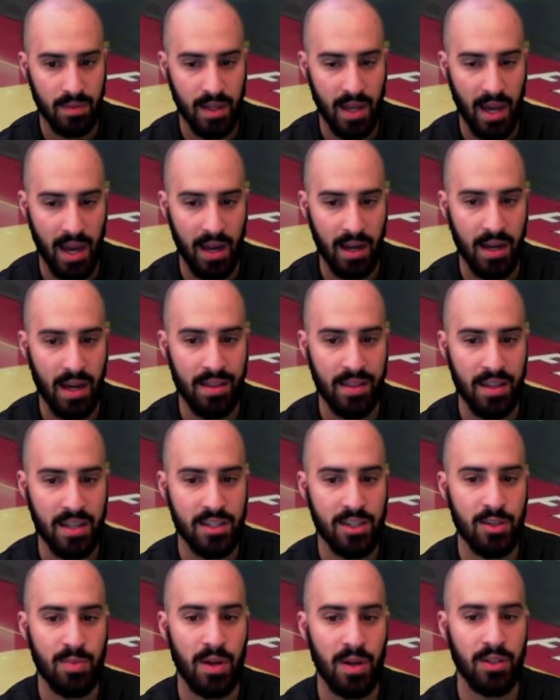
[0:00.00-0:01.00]
okay? And
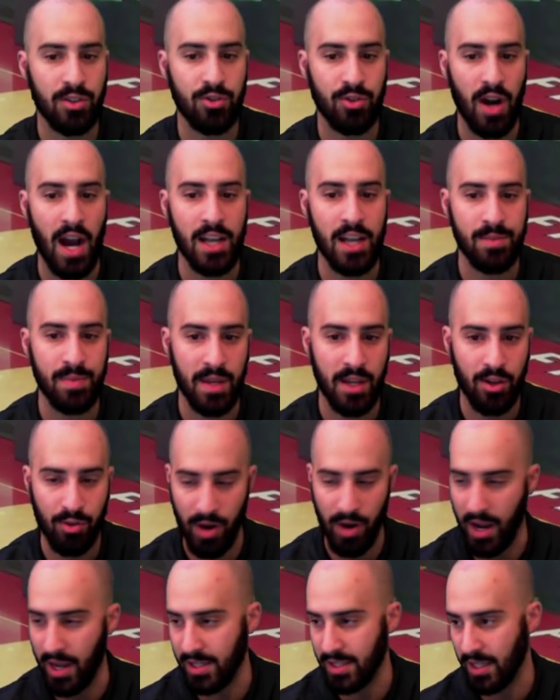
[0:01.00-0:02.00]
this is what drives me
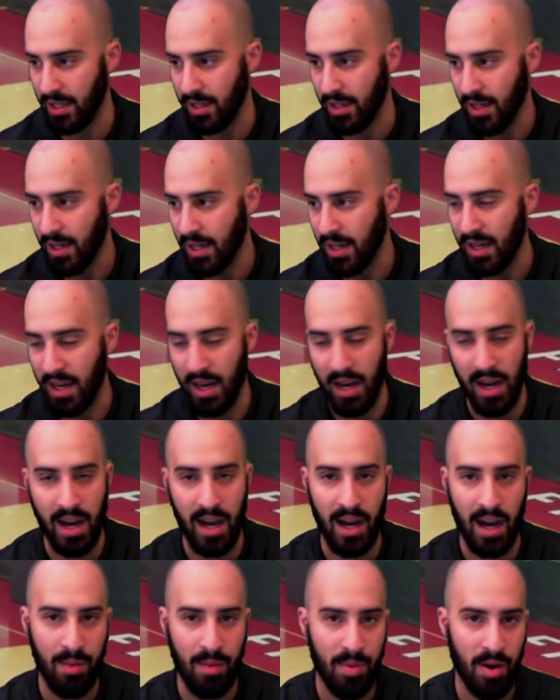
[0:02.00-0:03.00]
crazy
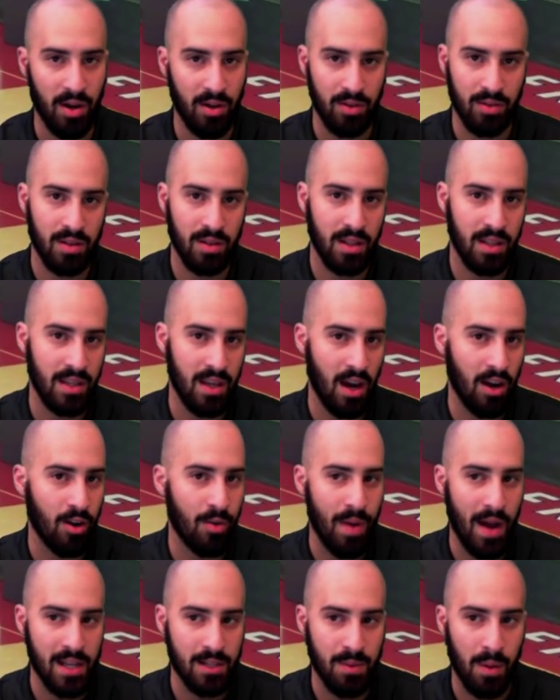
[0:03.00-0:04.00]
about younger
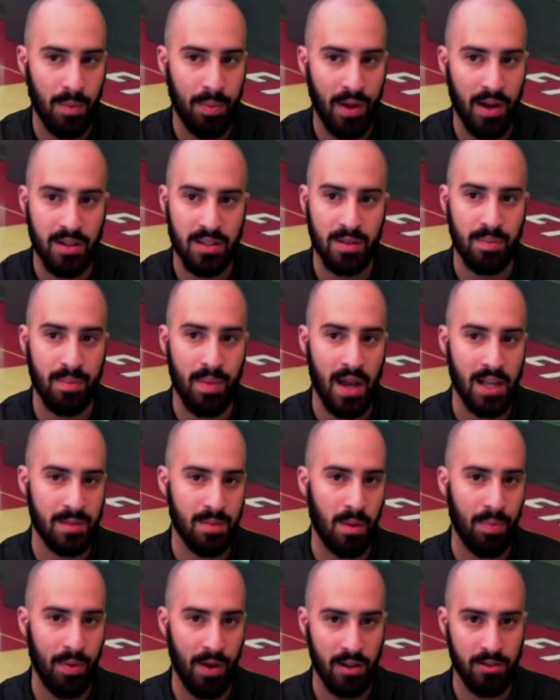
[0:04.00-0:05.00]
basketball players and
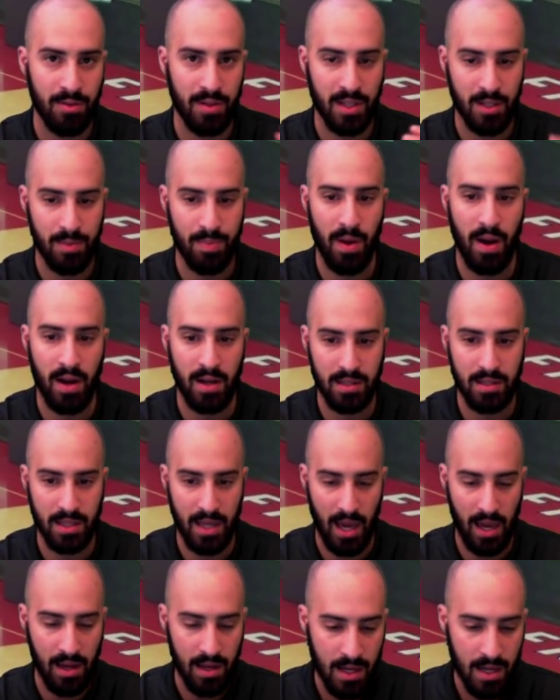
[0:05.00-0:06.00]
basketball players with experience,
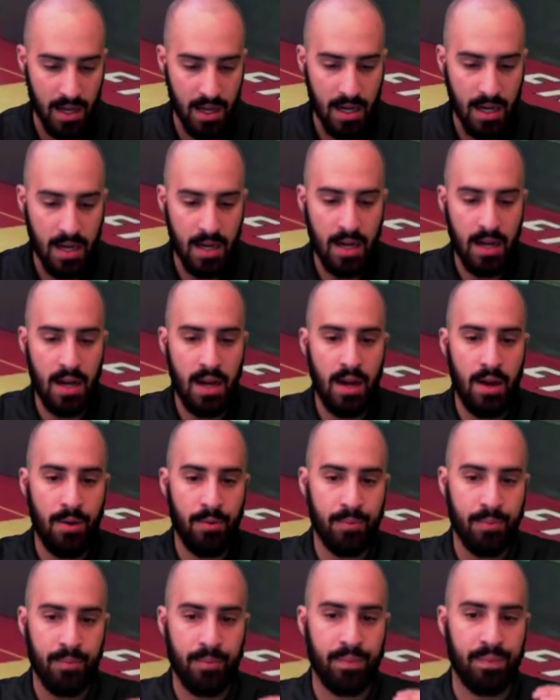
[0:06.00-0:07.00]
okay?
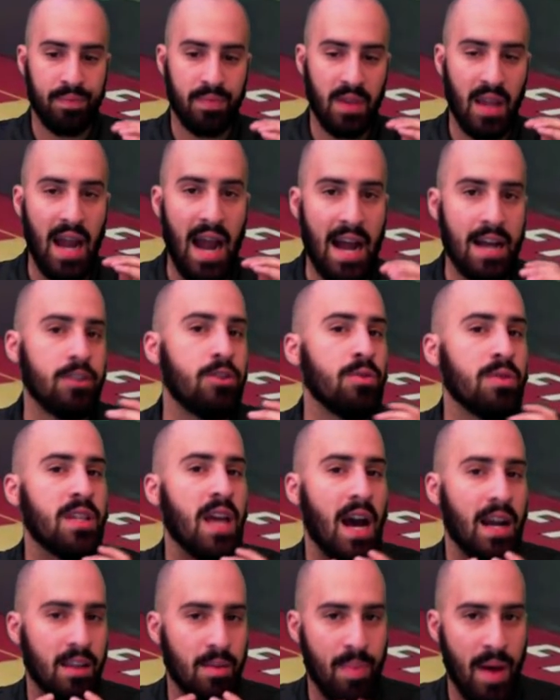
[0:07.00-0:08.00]
As you
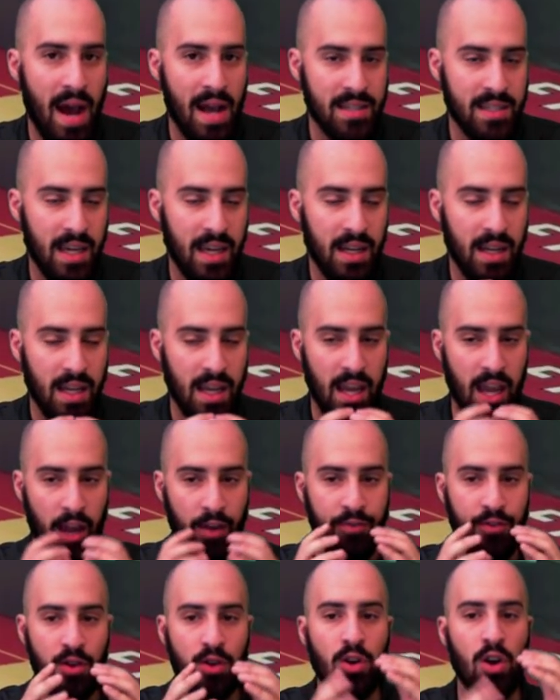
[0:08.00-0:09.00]
attack the basket,
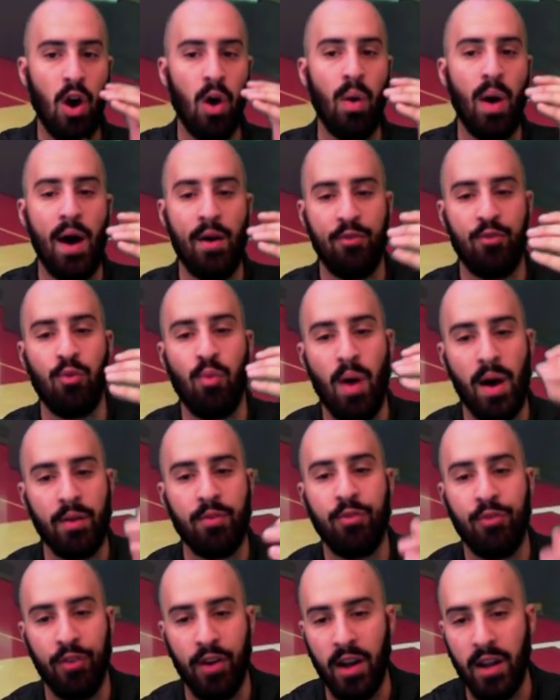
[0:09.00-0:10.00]
if you go off 1
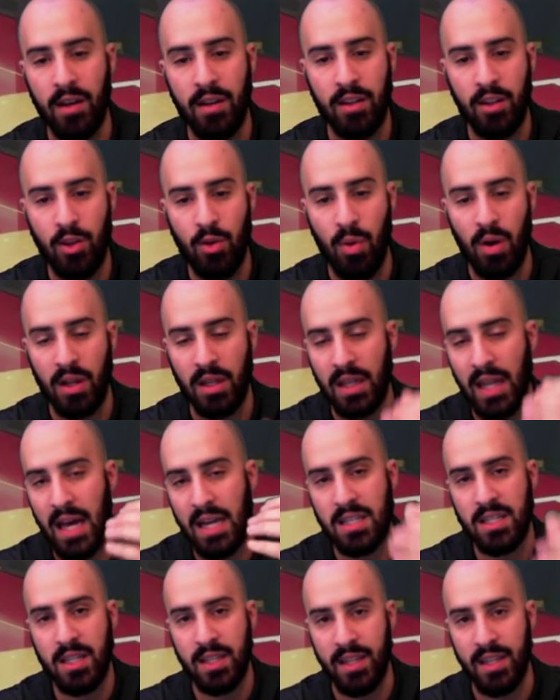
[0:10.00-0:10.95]
foot, you are less